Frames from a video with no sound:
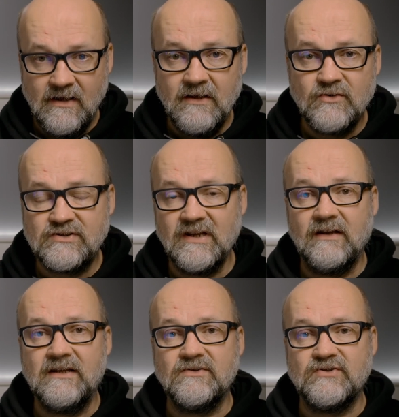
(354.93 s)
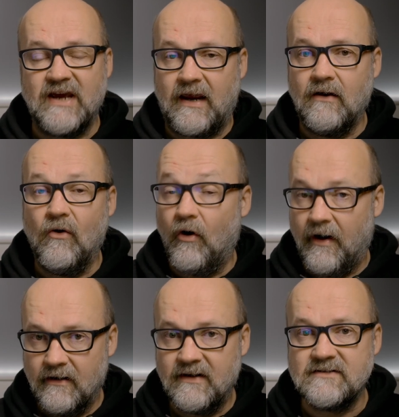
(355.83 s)
you still need to check
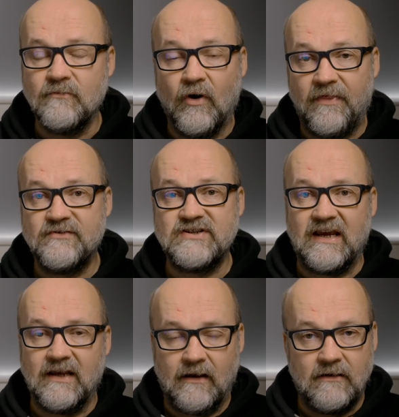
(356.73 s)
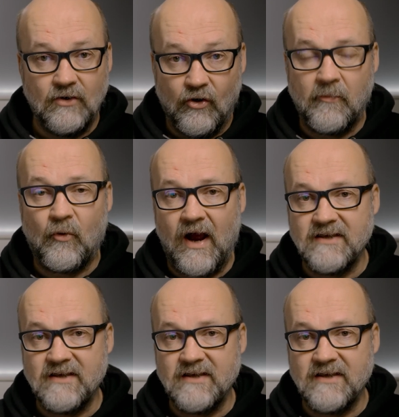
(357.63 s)
or is worth checking your price